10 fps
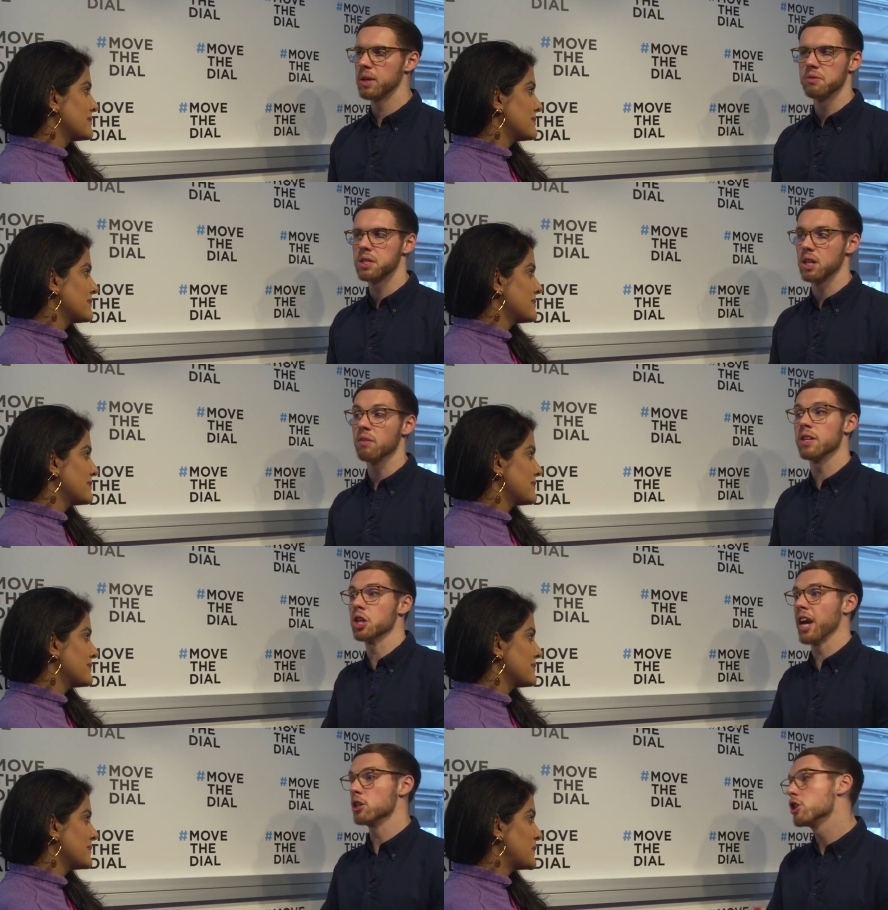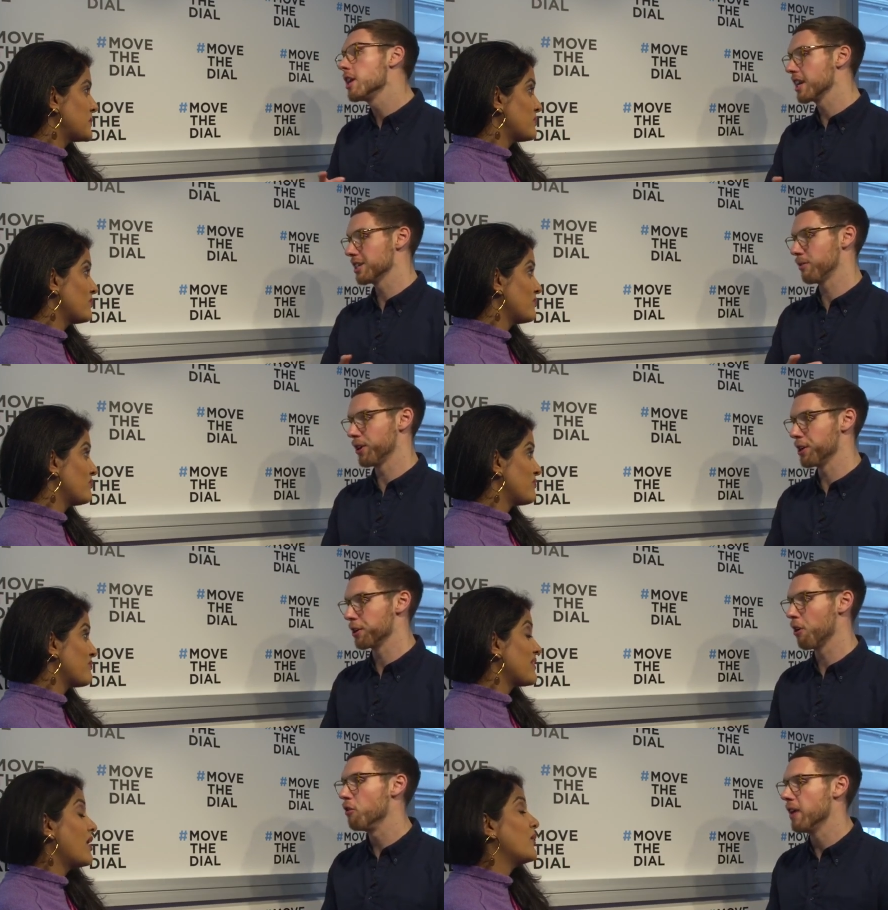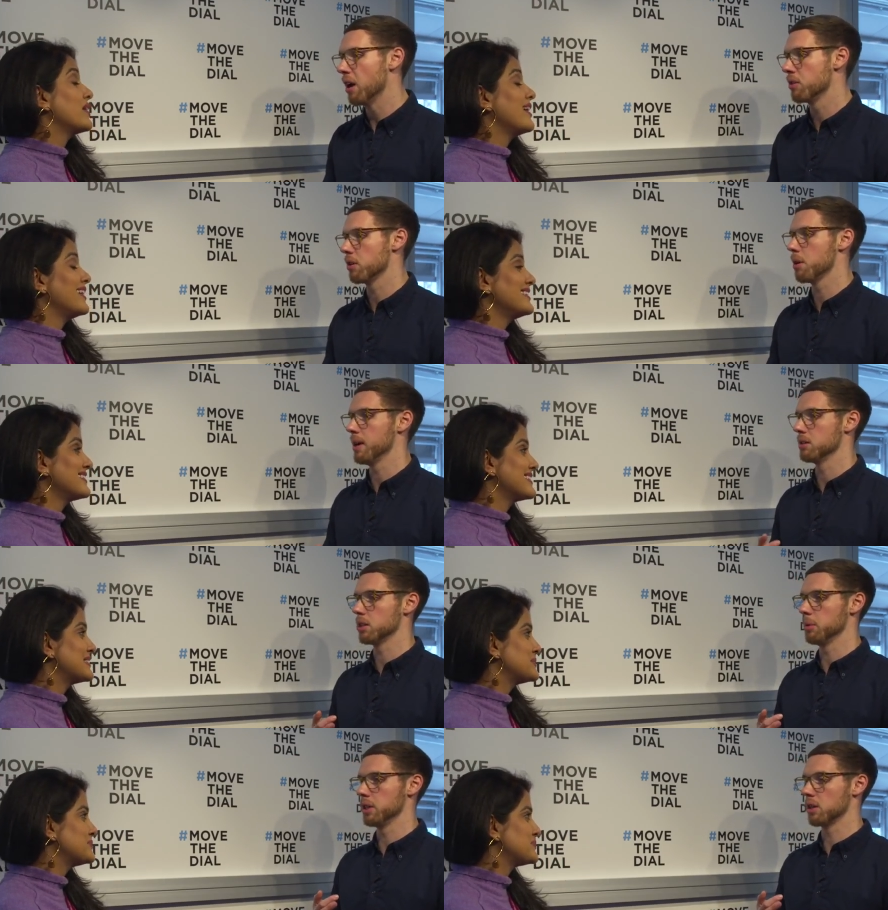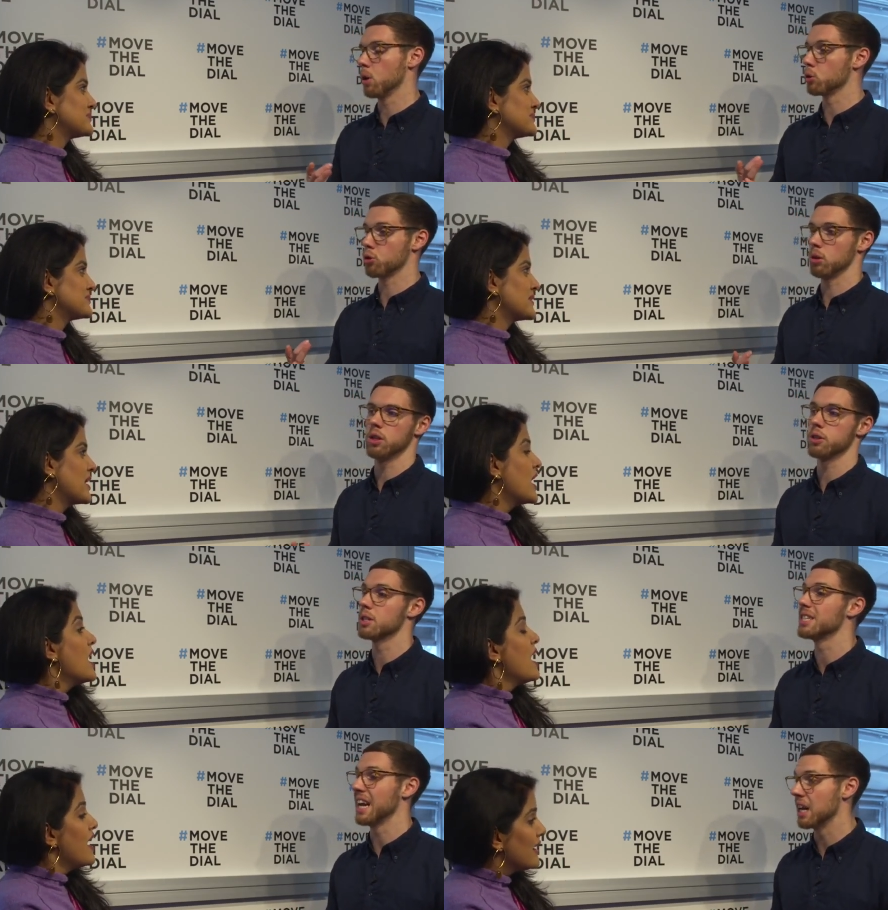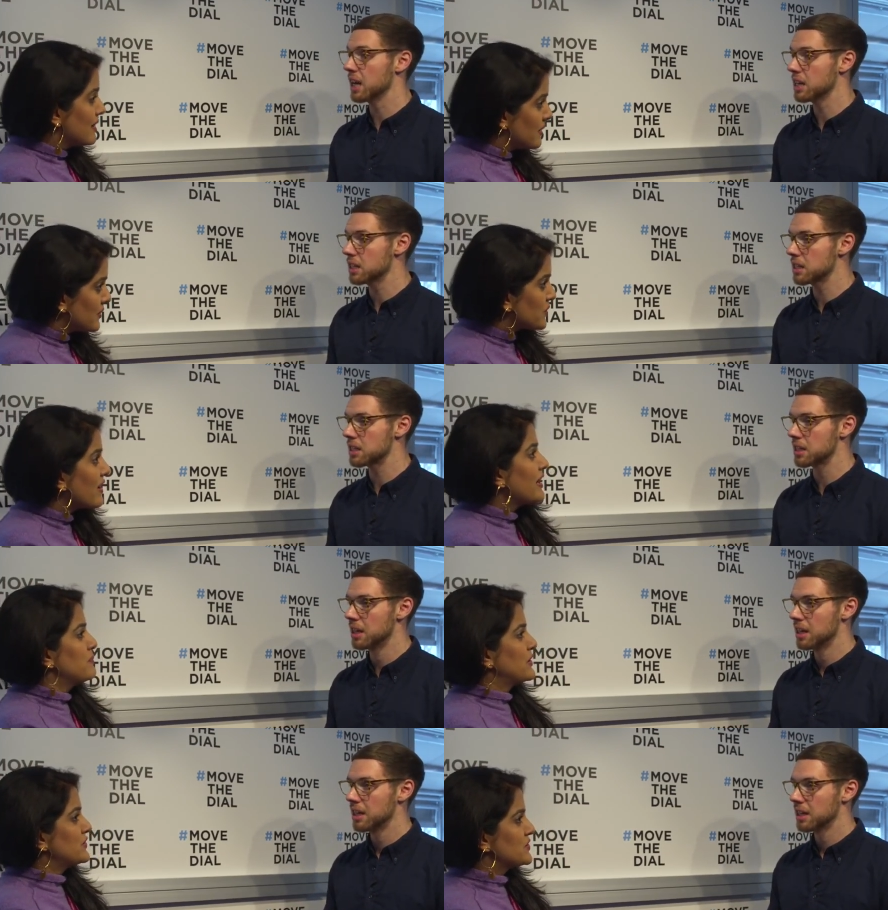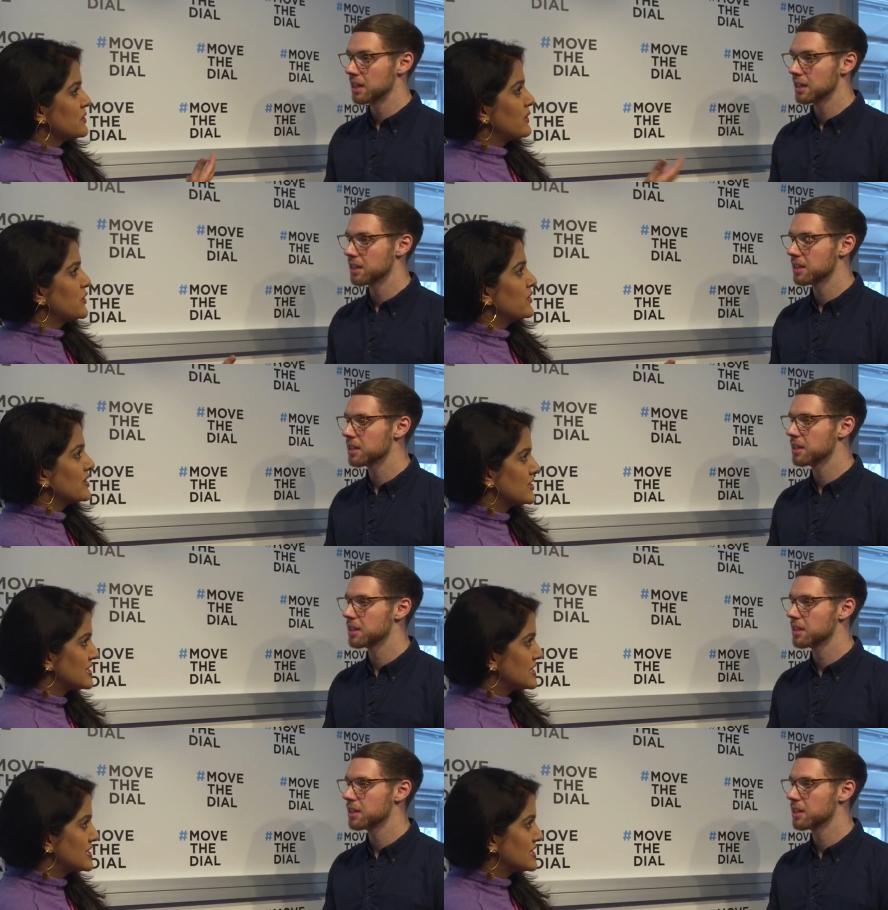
Speaker 1: bit of self-education, I guess, for your co-founder oh, yes. around some of the cultural understandings. Right,
Speaker 2: because you see, when you're in a